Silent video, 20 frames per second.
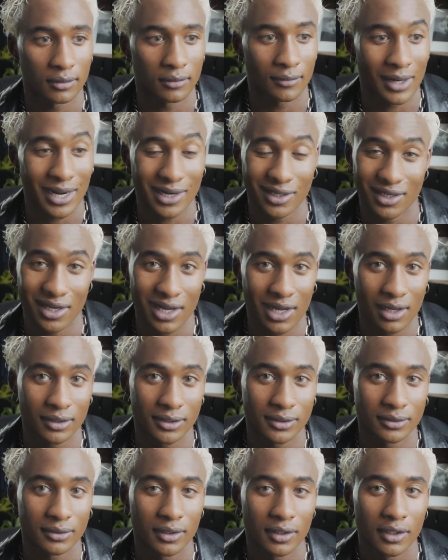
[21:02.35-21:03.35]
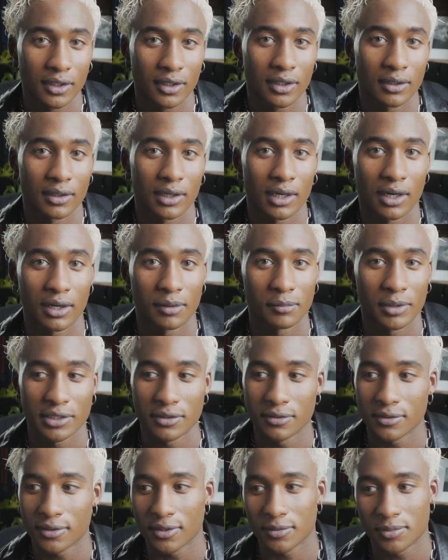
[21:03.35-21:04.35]
right now. My
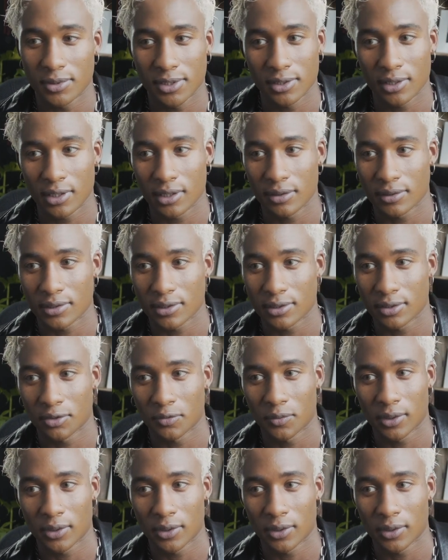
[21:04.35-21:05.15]
YouTube studio is still a